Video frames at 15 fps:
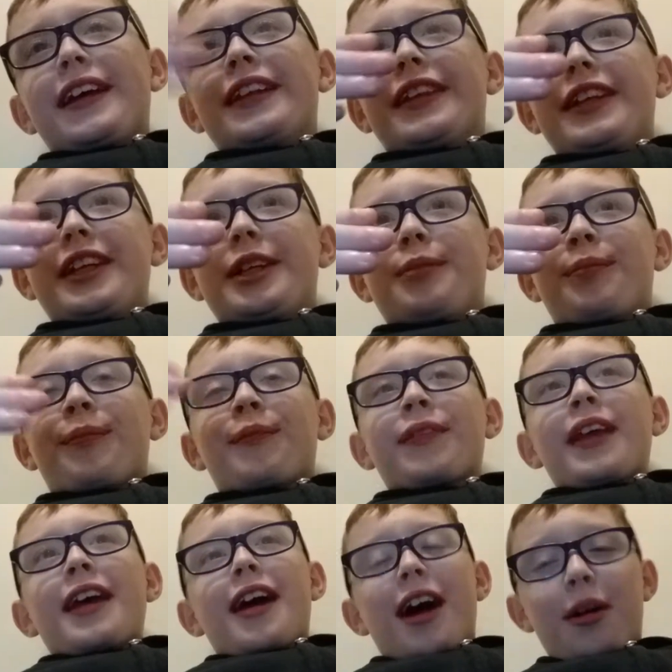and then
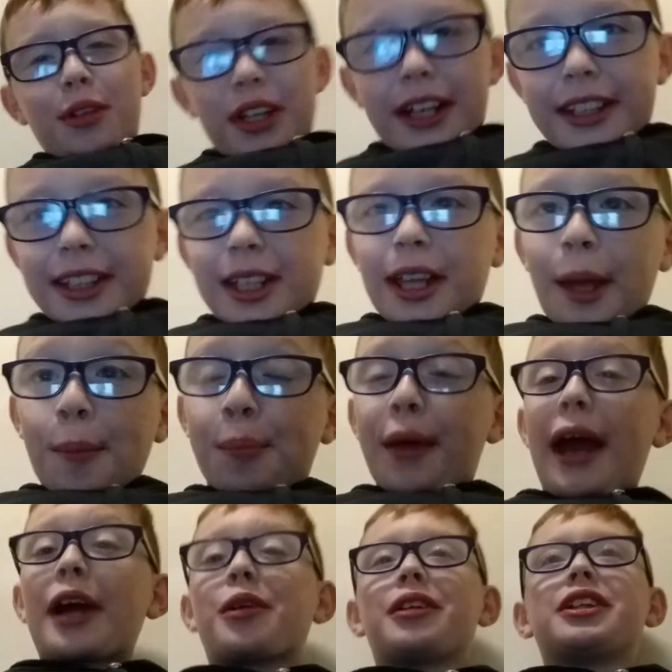I would I did it like
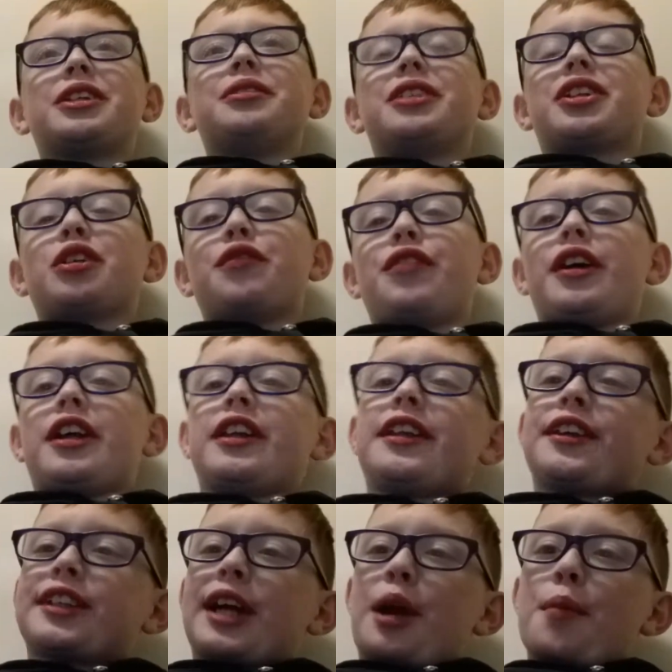backwards and it was so fun. And then there's like a